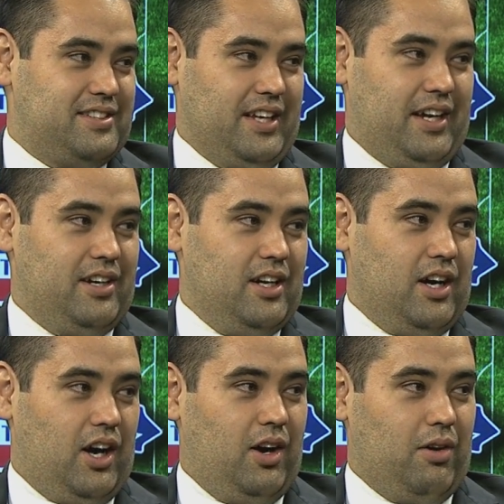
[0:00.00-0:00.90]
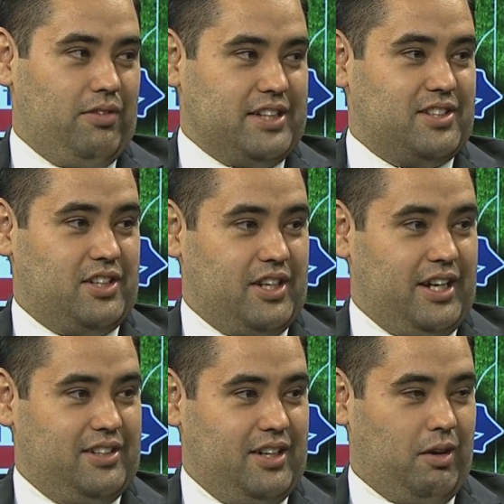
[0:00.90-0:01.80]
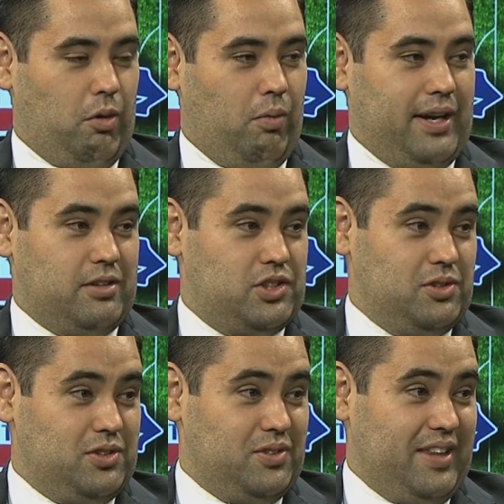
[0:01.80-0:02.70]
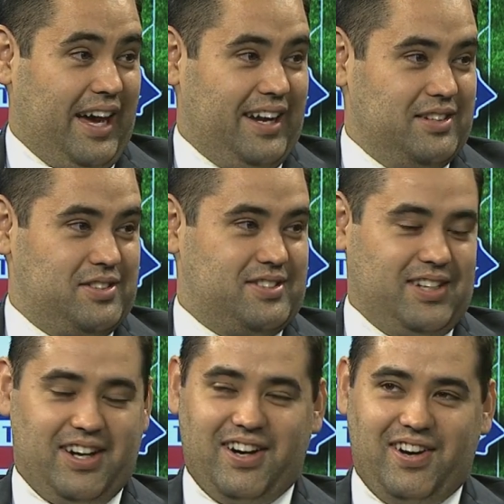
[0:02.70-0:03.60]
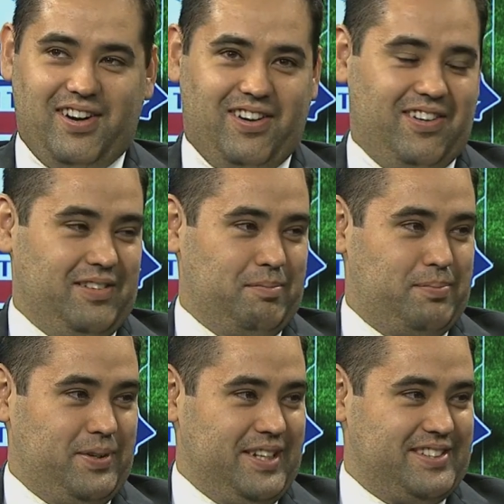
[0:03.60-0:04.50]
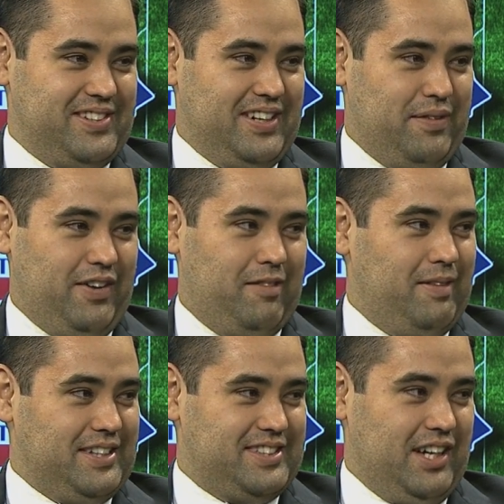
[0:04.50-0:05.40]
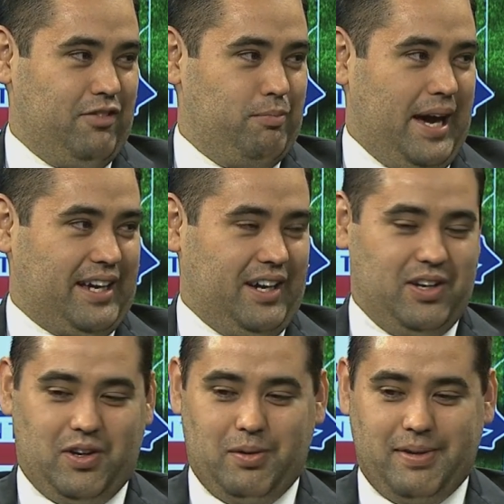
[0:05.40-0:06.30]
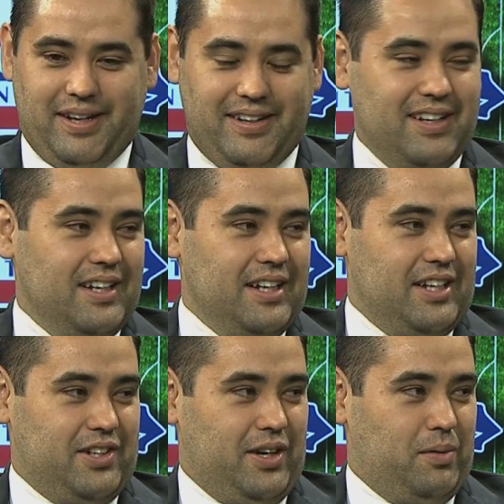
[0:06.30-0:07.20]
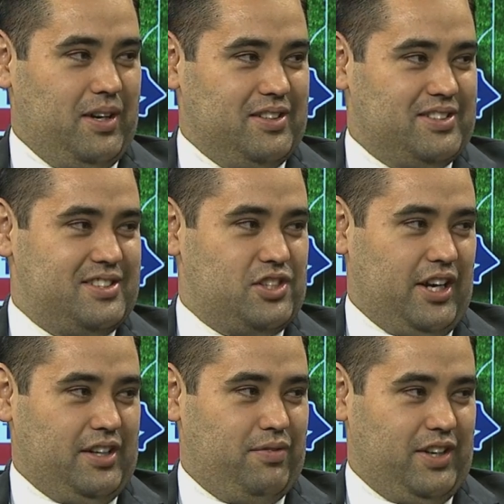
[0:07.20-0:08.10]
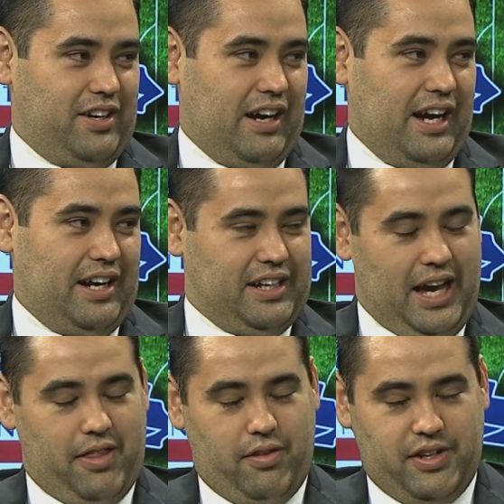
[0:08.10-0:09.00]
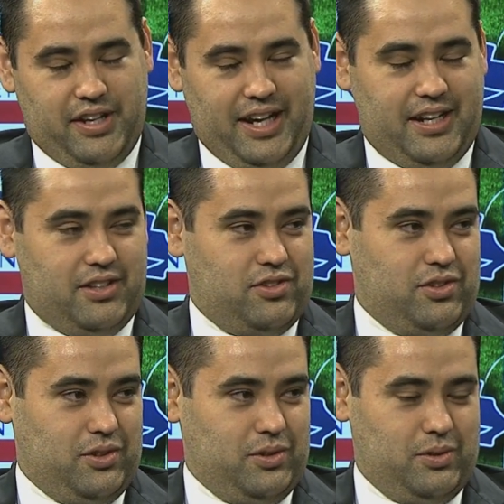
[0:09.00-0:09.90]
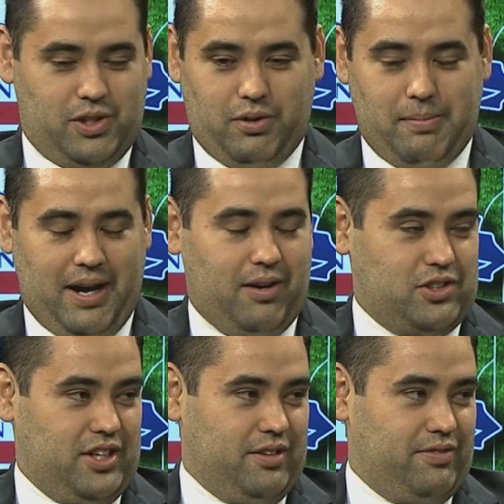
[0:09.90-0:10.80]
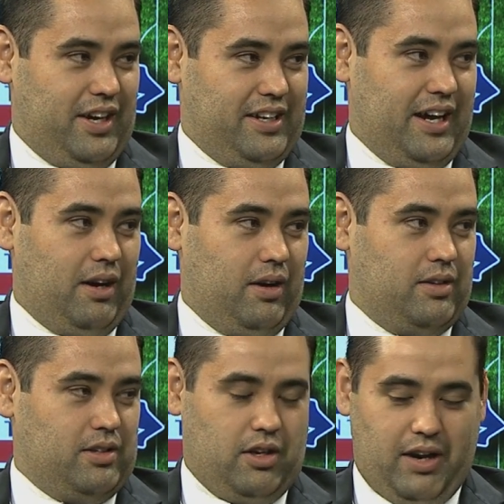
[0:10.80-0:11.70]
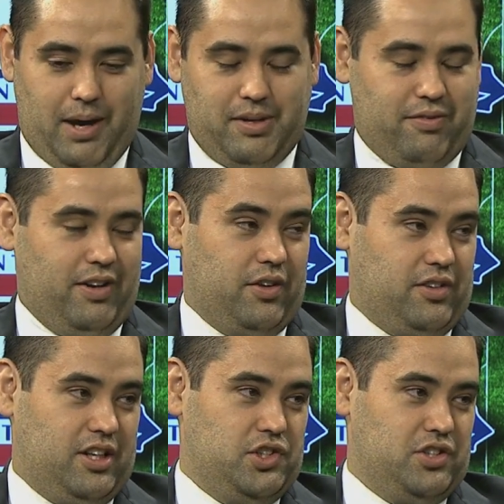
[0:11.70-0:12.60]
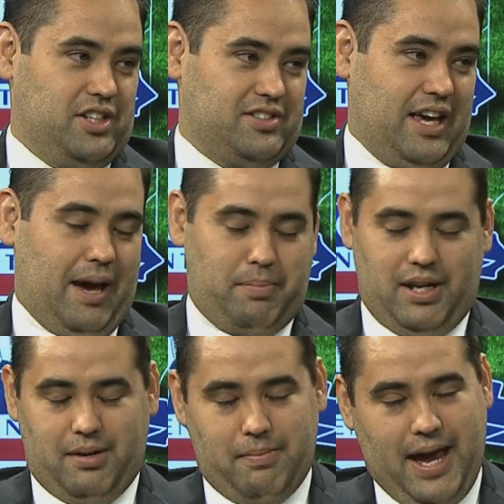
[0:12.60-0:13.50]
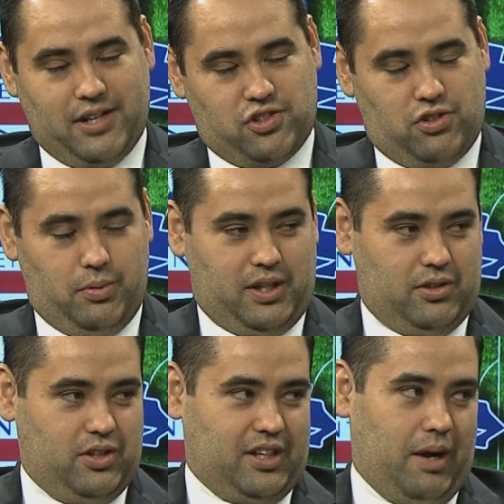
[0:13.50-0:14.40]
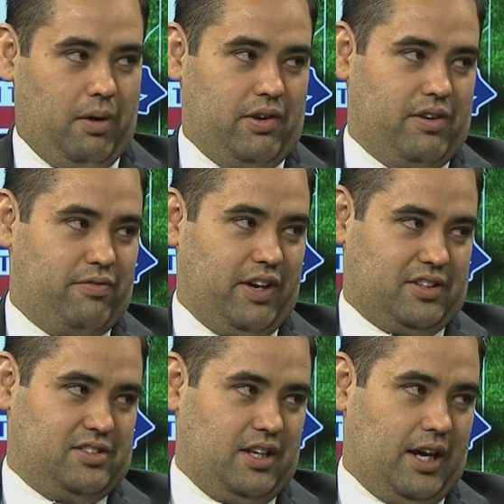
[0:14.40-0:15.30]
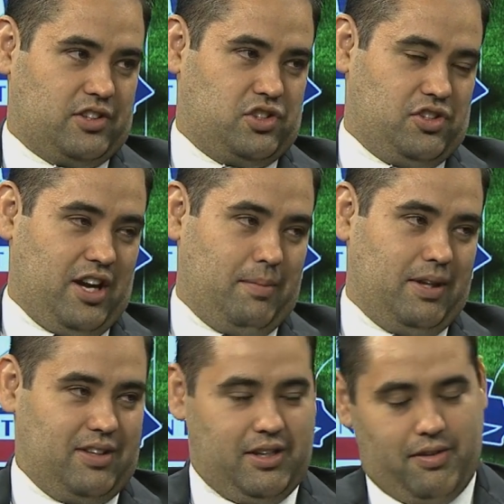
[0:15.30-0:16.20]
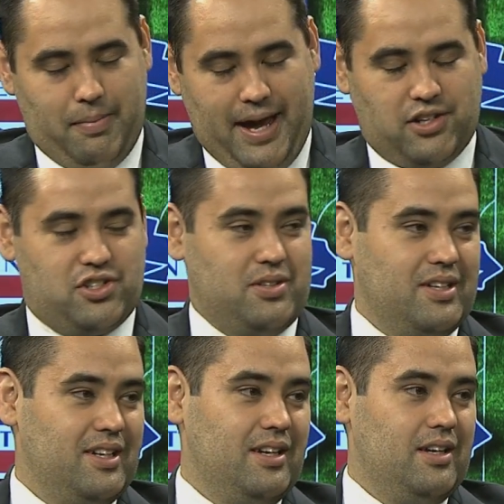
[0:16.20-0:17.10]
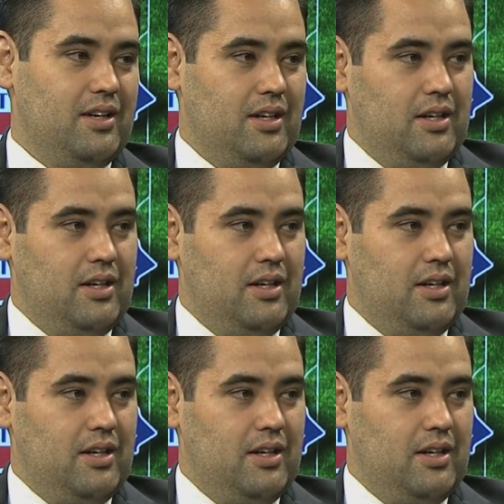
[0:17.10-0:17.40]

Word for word: said, Oh, that's a good idea. Why don't you do that? So pretty soon I found myself back at home and here I was trying to figure out how to gather the data to go about trying to find out, you know, how many fouls and injuries happen in a match so we could look at whether it affects extra time at the end of the match. And how